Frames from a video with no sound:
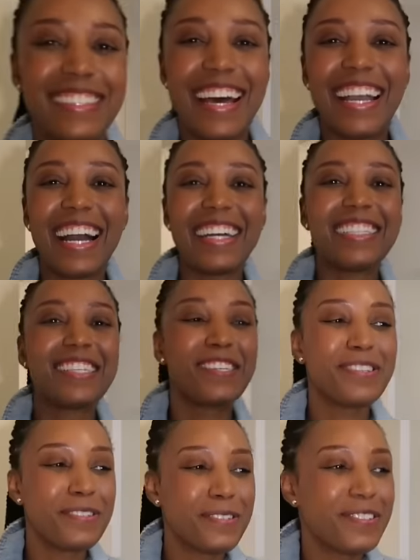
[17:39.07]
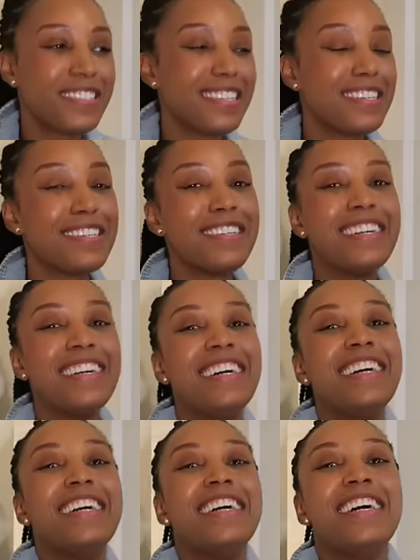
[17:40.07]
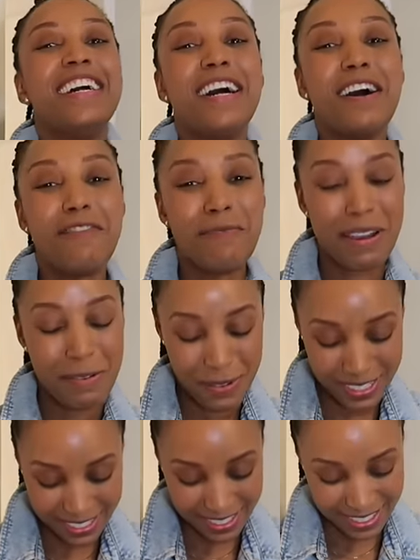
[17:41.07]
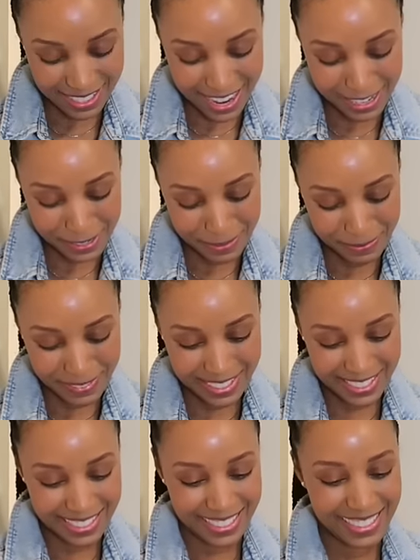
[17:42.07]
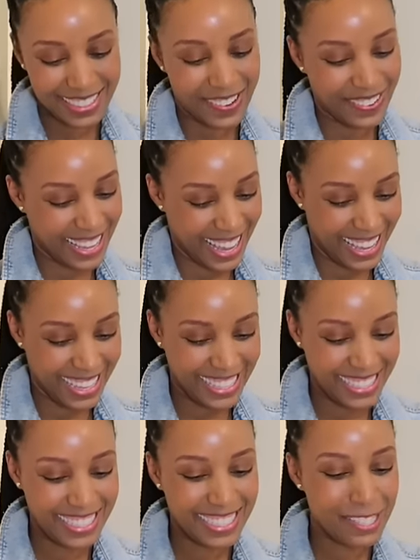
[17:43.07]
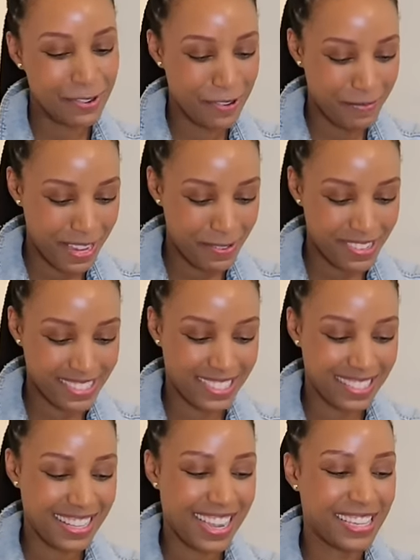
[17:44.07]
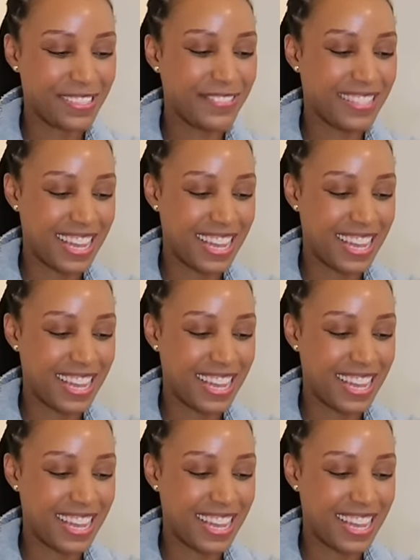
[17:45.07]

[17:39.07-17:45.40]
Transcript: I got two of my wish list items. Okay, two of my wish list items.